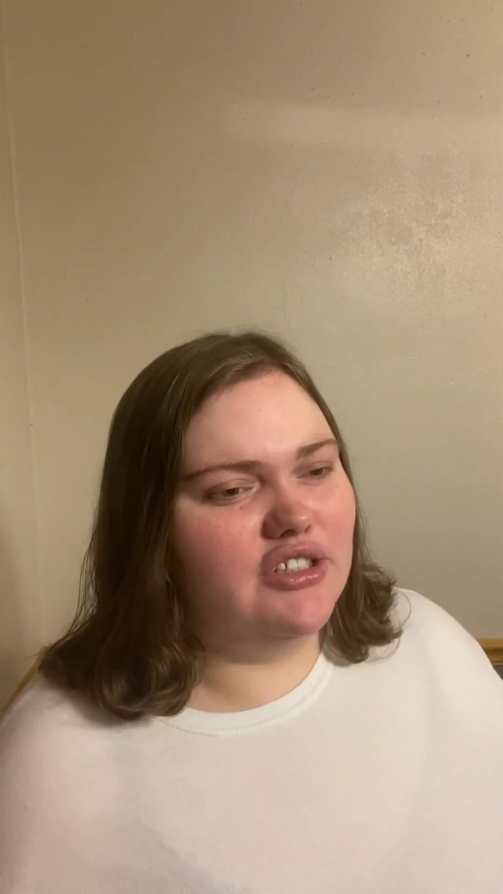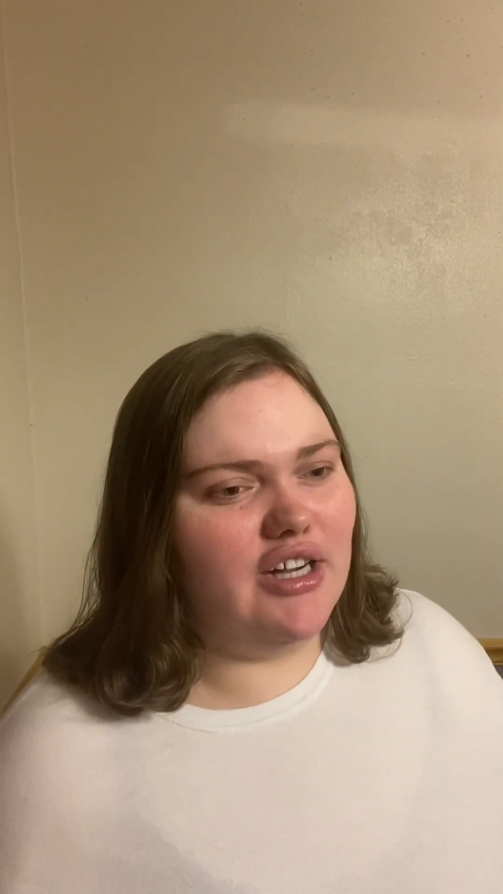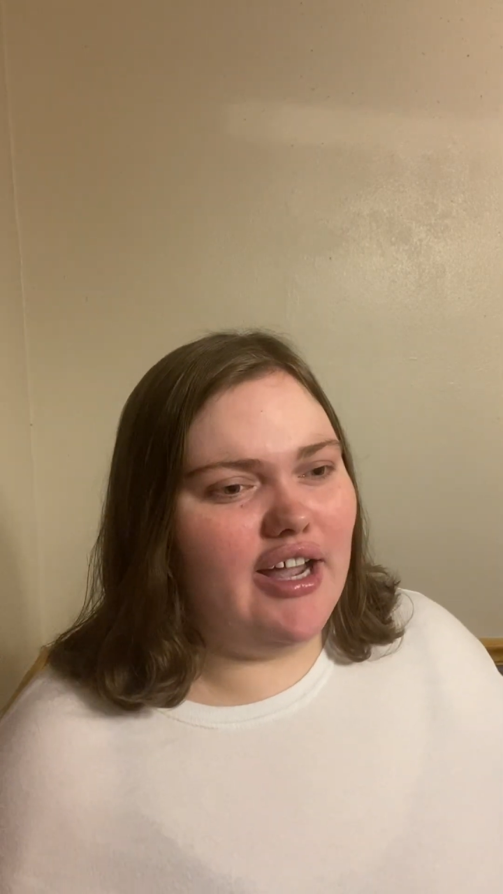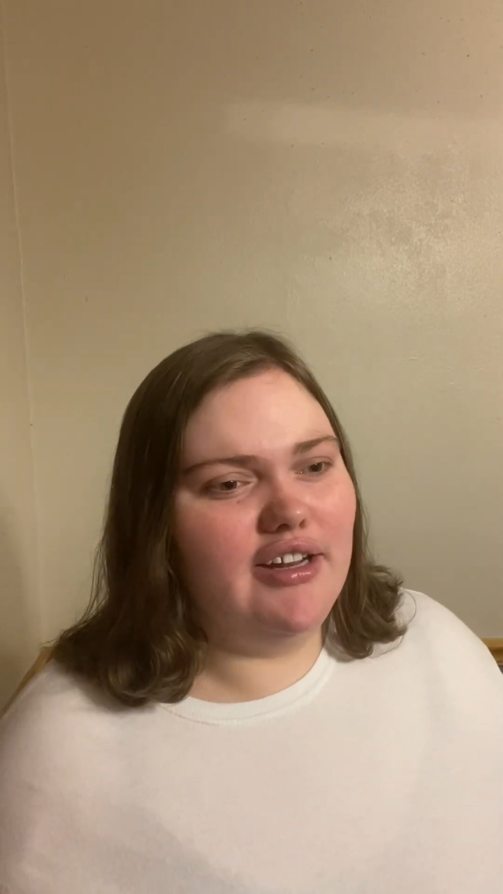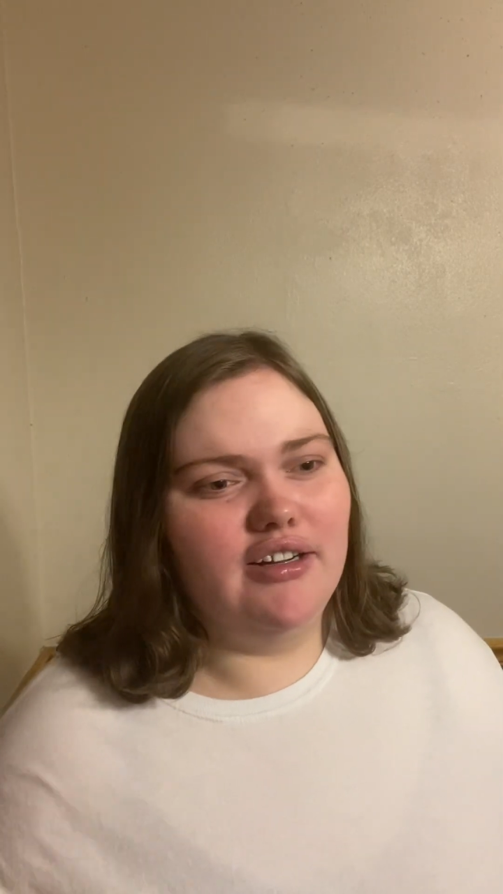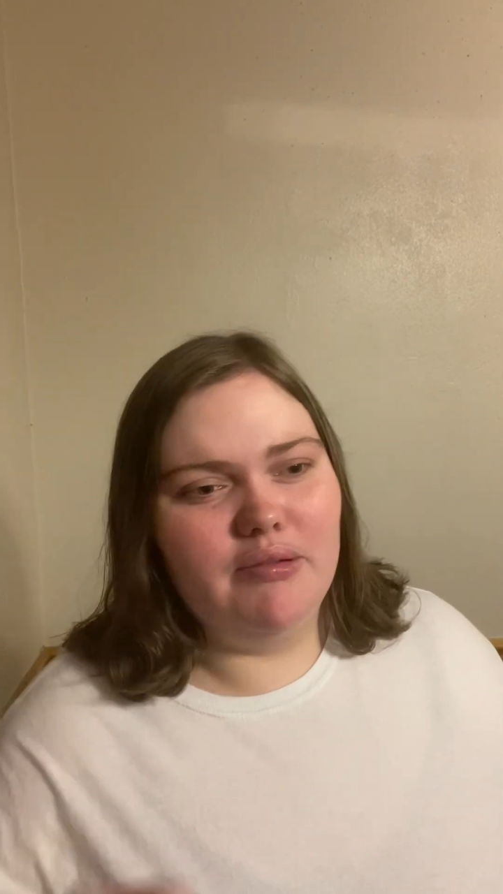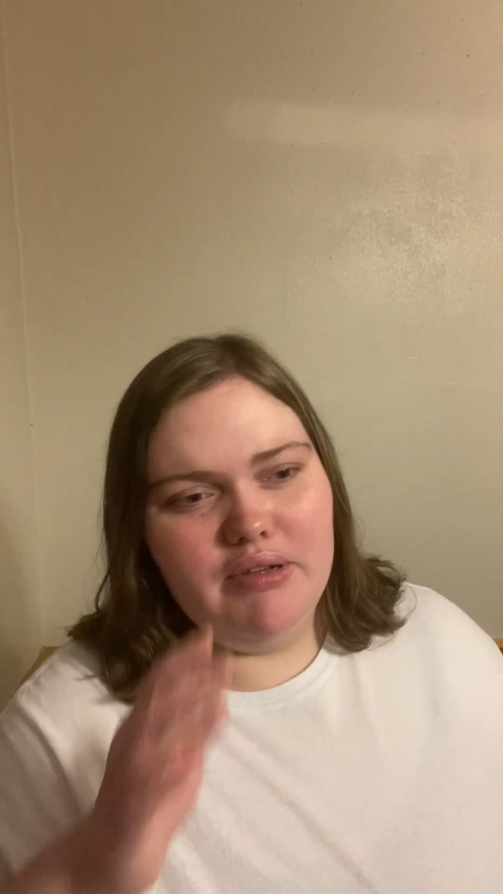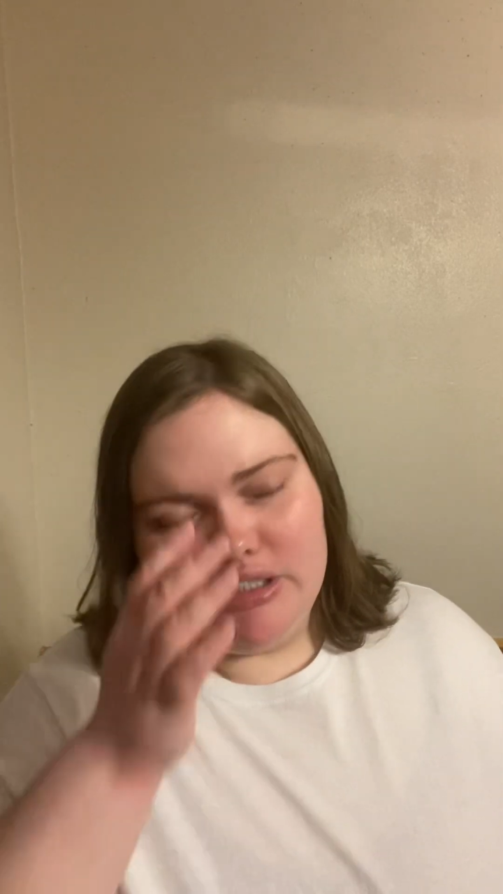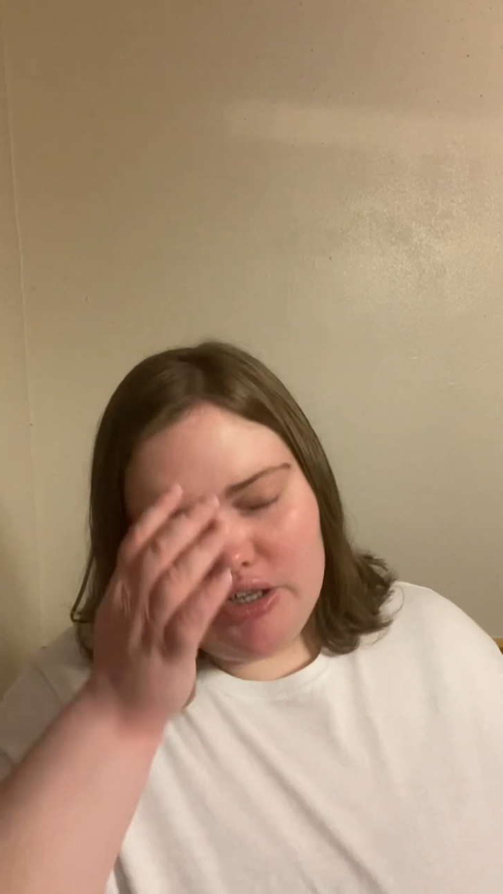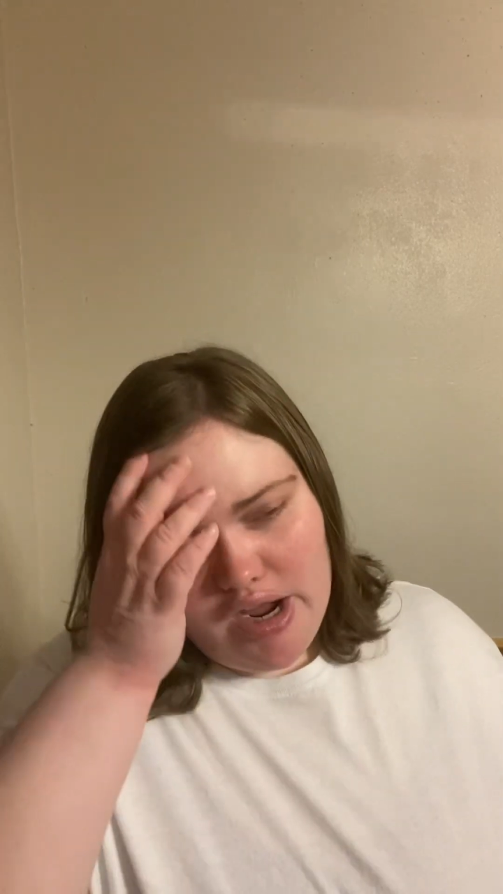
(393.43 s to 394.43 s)
item
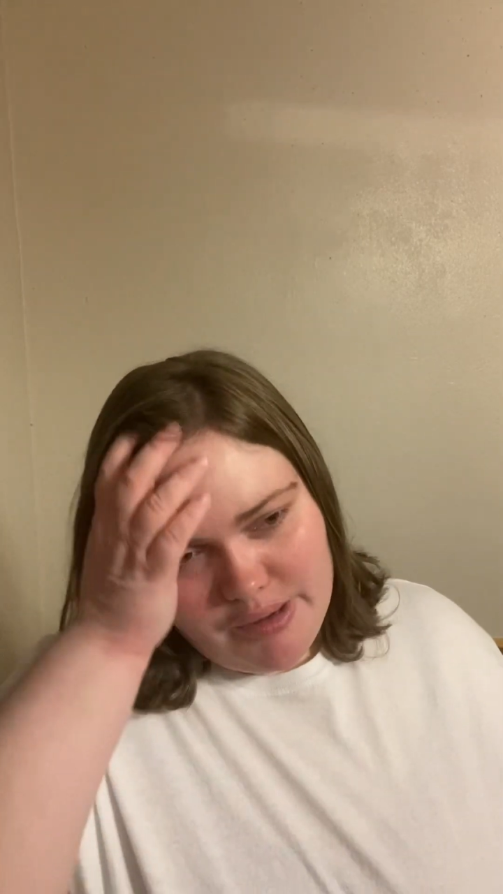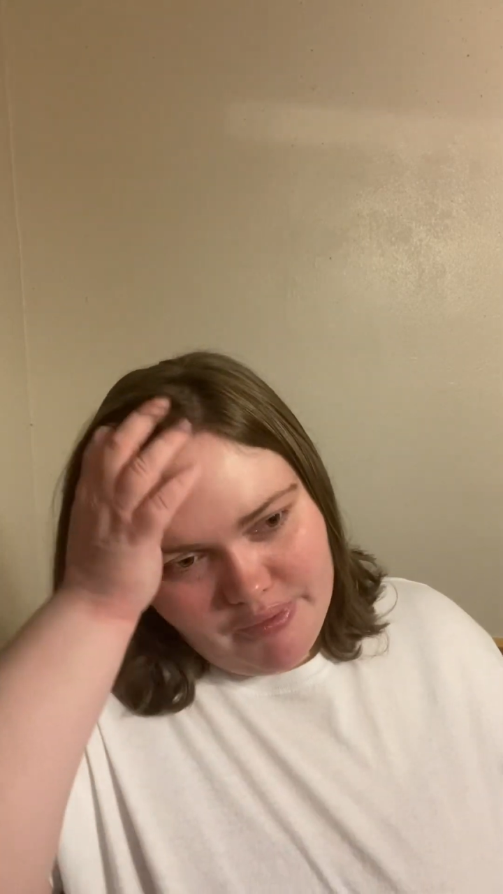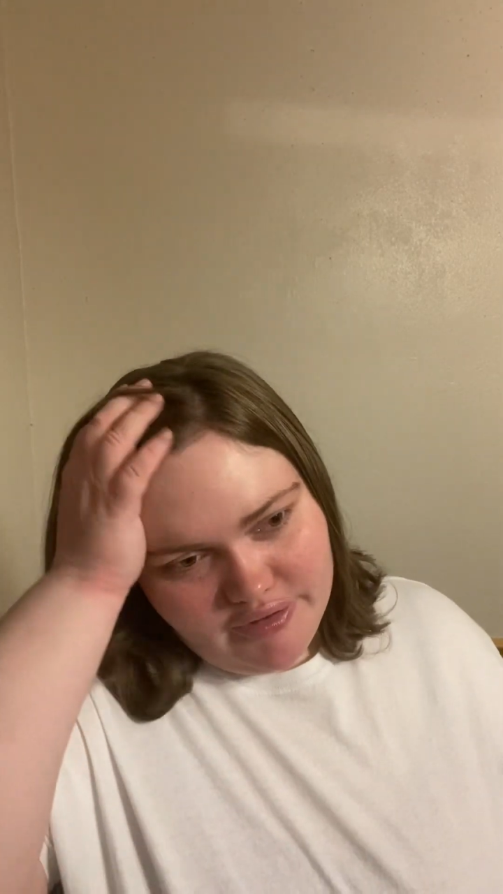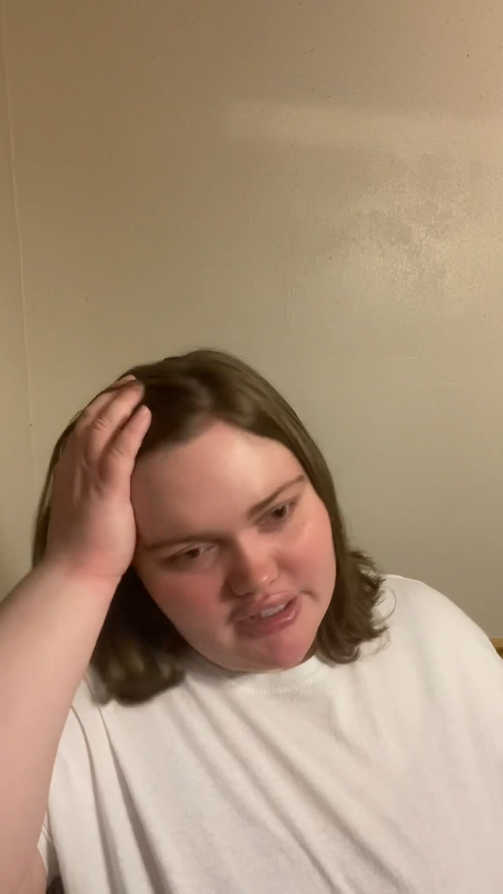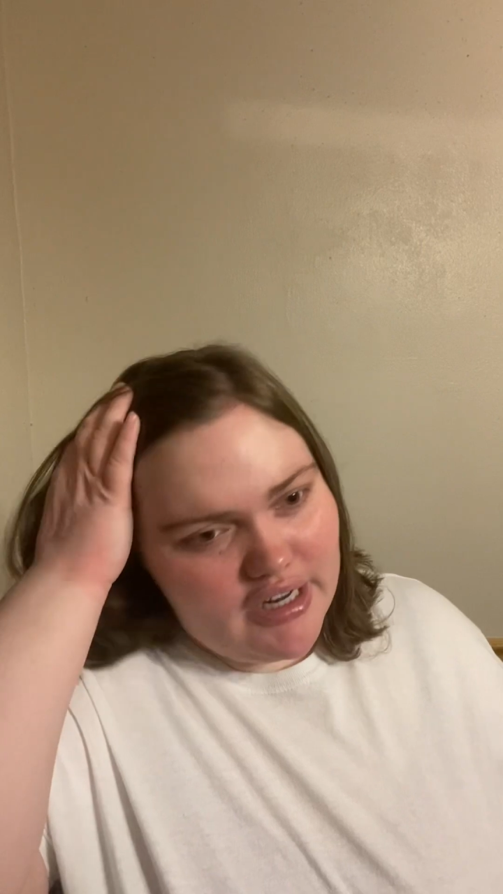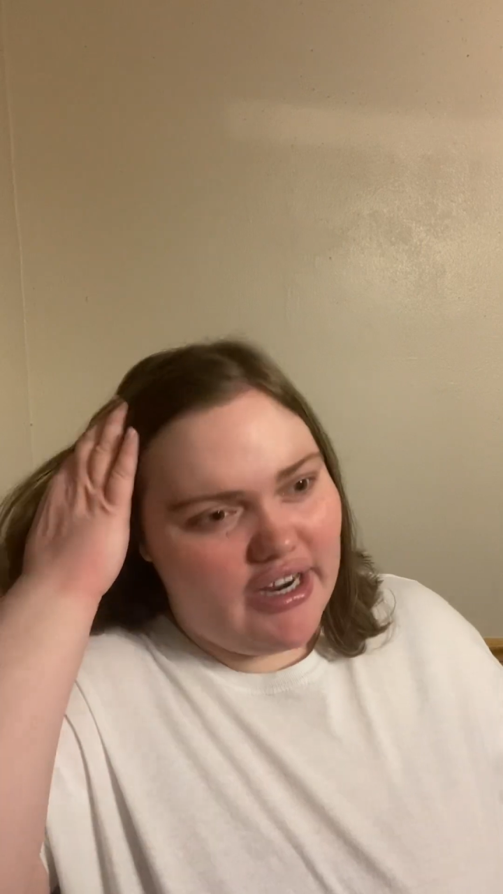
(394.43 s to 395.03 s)
and talk about that,